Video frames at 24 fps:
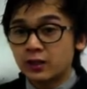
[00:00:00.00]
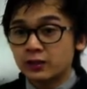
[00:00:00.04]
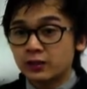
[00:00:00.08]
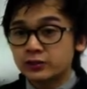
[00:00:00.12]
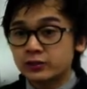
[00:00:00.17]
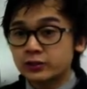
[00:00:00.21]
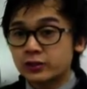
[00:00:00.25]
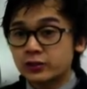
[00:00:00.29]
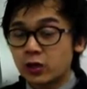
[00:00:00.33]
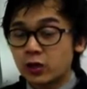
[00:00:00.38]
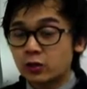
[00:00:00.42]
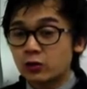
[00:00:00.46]

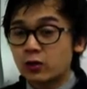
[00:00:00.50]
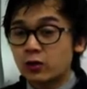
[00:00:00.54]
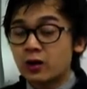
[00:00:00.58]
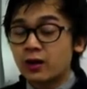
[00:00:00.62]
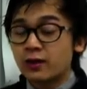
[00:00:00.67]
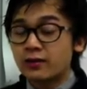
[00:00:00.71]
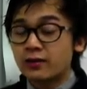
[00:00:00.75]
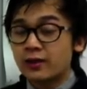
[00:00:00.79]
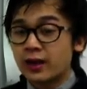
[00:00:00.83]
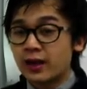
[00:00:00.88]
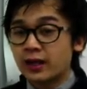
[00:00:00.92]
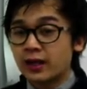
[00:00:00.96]
So
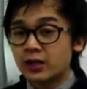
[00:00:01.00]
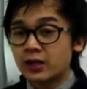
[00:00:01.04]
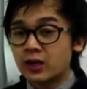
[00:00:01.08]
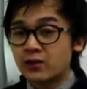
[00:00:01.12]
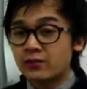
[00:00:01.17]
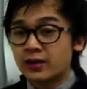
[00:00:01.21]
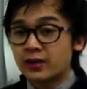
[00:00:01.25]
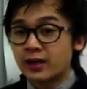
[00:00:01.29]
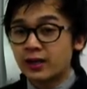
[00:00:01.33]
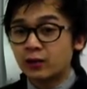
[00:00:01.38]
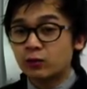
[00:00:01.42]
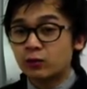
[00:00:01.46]
the area
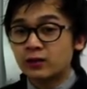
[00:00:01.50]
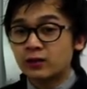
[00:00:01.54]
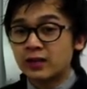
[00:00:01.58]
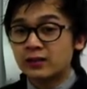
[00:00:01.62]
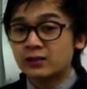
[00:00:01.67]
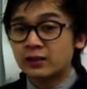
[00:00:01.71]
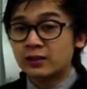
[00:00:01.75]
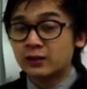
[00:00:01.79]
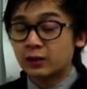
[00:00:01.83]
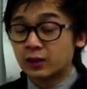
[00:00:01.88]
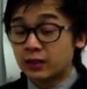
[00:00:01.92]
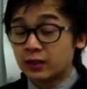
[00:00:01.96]
of the
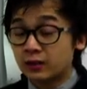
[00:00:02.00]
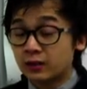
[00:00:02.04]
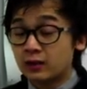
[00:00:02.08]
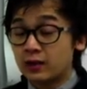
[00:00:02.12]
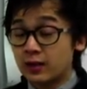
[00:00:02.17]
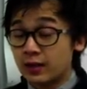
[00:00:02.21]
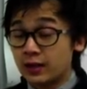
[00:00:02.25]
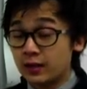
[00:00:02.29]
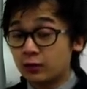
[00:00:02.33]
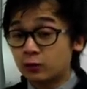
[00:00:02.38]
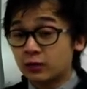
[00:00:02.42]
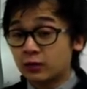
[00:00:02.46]

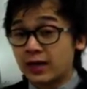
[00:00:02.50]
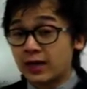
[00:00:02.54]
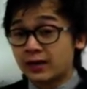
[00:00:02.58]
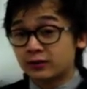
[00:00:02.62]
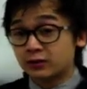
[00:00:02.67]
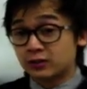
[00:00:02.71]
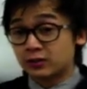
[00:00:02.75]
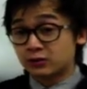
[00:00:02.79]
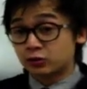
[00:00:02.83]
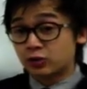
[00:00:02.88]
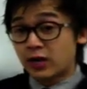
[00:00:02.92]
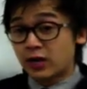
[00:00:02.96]

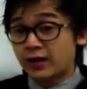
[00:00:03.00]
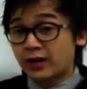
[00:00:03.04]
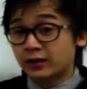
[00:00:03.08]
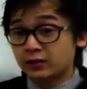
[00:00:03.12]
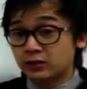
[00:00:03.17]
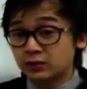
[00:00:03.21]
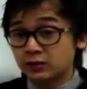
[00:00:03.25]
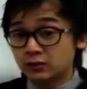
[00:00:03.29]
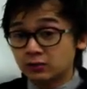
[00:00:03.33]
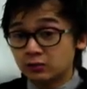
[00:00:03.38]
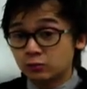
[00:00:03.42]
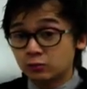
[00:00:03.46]
equilateral
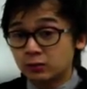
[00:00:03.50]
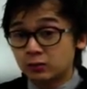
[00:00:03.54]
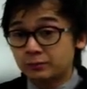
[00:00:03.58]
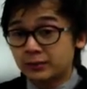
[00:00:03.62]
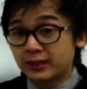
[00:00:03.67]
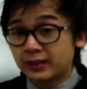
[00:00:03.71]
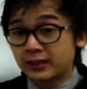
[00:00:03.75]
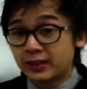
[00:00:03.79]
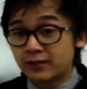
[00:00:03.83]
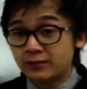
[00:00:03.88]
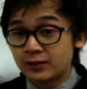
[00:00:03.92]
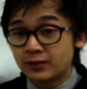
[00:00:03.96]
triangle will
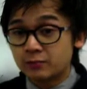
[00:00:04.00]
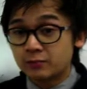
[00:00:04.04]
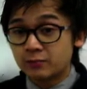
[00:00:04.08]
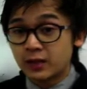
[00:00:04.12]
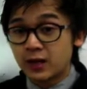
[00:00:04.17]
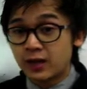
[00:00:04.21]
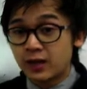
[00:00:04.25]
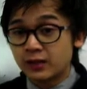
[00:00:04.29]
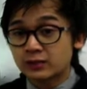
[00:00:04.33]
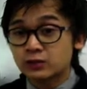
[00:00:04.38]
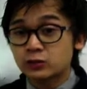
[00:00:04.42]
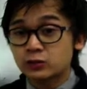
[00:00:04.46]
be given
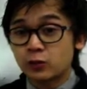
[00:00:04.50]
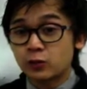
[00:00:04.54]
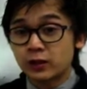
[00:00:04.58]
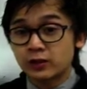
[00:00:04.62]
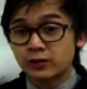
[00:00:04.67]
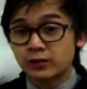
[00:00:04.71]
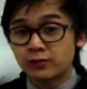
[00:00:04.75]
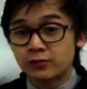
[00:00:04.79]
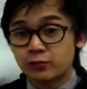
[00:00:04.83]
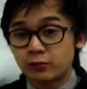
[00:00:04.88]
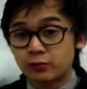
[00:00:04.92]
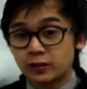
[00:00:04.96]
by square
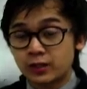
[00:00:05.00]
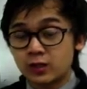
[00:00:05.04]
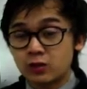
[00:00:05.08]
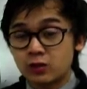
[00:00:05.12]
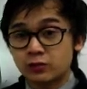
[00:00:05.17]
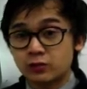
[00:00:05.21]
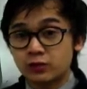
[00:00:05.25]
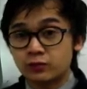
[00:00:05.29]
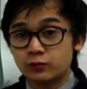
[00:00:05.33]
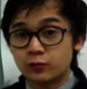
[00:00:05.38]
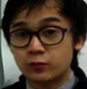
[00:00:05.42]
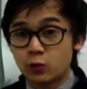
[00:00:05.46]
root of 3
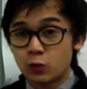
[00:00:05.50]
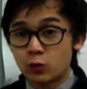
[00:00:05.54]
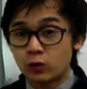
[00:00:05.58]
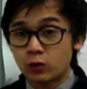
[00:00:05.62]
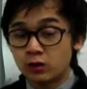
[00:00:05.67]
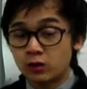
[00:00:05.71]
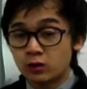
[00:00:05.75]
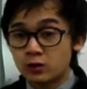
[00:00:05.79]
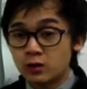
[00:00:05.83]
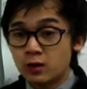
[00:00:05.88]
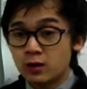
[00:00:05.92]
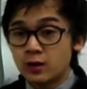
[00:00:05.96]
over
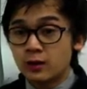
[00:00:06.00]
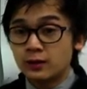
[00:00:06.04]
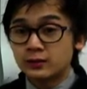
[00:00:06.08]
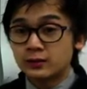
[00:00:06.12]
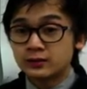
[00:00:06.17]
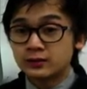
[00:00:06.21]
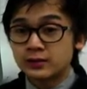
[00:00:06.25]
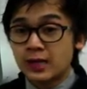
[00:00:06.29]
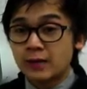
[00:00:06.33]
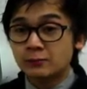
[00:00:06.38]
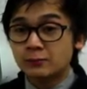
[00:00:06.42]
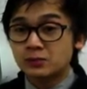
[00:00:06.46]
4
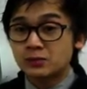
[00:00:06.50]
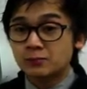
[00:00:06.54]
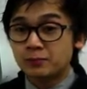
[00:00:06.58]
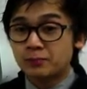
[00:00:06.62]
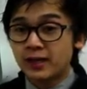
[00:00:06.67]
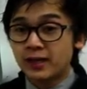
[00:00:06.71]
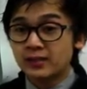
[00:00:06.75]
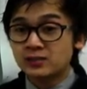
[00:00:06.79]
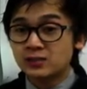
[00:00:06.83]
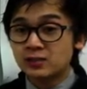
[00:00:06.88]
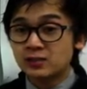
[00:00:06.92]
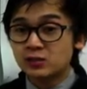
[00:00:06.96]
times
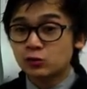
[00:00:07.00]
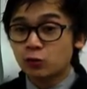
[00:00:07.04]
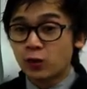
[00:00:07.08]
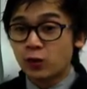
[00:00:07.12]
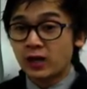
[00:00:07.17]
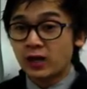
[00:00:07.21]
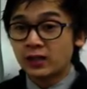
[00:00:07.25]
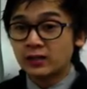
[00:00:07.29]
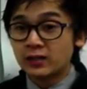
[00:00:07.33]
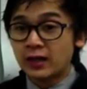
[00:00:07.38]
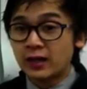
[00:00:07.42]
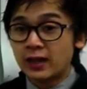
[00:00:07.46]
base
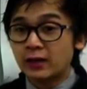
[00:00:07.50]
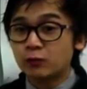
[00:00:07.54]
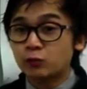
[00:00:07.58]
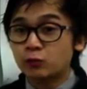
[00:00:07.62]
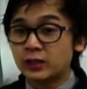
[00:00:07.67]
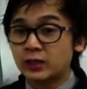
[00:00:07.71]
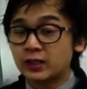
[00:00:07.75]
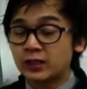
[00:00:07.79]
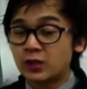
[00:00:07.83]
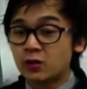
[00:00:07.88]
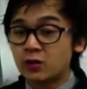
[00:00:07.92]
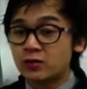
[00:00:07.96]
squared, and
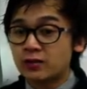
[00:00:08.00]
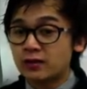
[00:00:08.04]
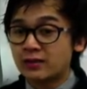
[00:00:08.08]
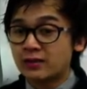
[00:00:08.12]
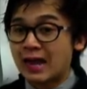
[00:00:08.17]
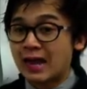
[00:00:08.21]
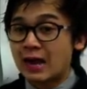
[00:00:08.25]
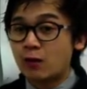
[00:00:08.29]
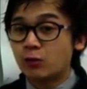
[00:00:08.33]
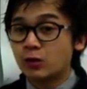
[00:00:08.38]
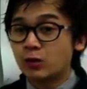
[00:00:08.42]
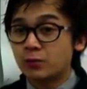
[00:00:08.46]
we know that
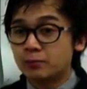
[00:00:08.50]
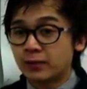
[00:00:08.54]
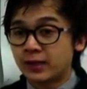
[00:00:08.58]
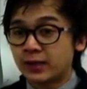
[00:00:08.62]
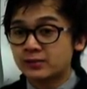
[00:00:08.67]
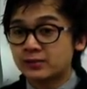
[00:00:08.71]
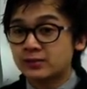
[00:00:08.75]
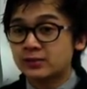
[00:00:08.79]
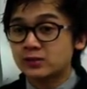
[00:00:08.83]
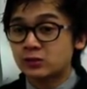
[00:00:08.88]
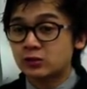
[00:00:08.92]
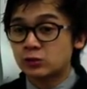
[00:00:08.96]
our
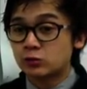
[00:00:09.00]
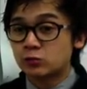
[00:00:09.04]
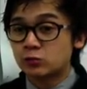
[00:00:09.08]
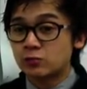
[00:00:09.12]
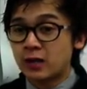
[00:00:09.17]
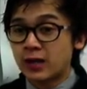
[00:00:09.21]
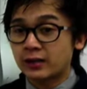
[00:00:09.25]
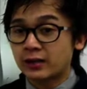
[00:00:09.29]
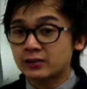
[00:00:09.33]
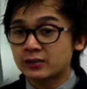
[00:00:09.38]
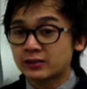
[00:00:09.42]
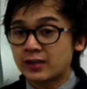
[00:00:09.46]
base is 2
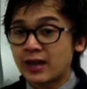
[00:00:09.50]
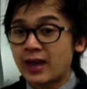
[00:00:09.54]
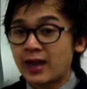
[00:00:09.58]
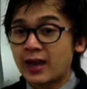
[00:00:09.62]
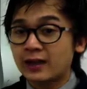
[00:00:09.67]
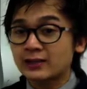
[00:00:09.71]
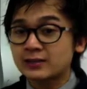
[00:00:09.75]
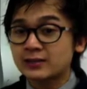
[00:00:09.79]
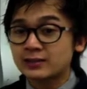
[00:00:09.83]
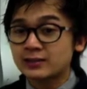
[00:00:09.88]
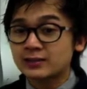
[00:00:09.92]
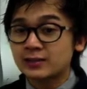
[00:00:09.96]
minus
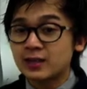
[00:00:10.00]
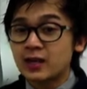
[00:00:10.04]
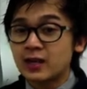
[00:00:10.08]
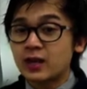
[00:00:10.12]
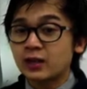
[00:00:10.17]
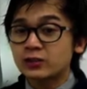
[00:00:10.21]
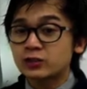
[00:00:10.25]
x.